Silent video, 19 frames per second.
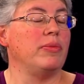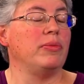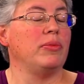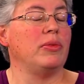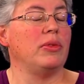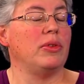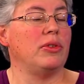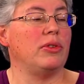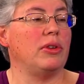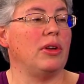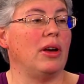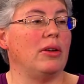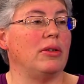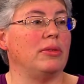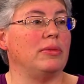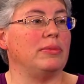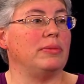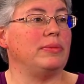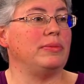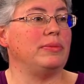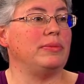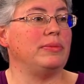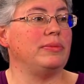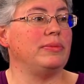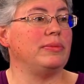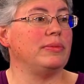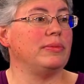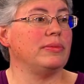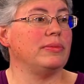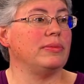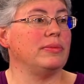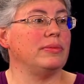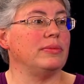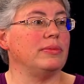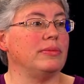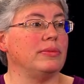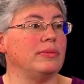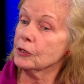So, and I think that's
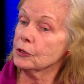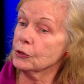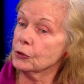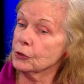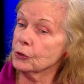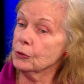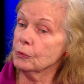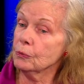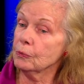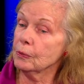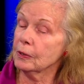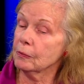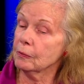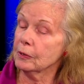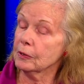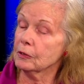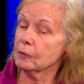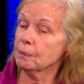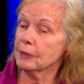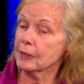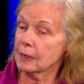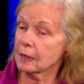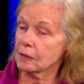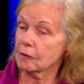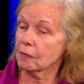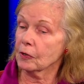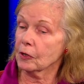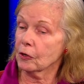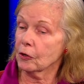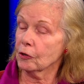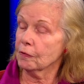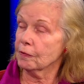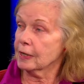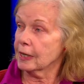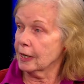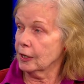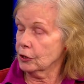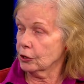especially true w w because of the
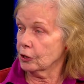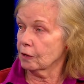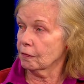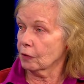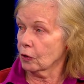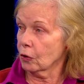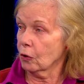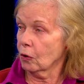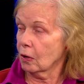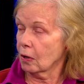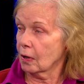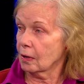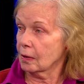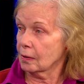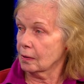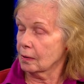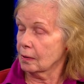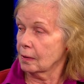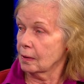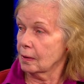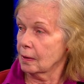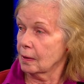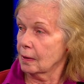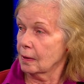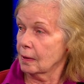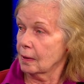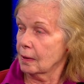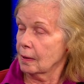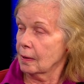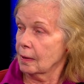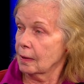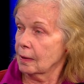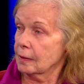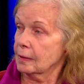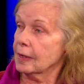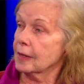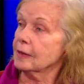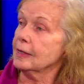codification of the law,
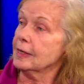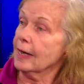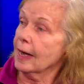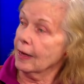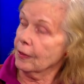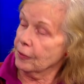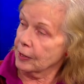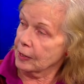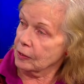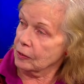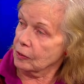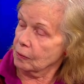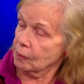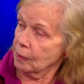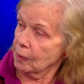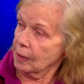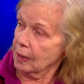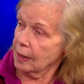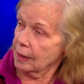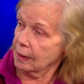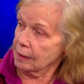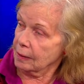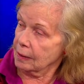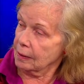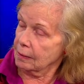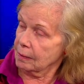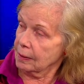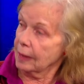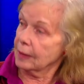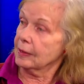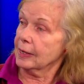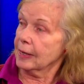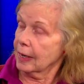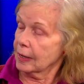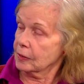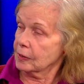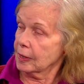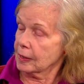that the ethics, uh, the
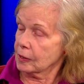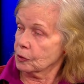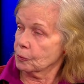ethics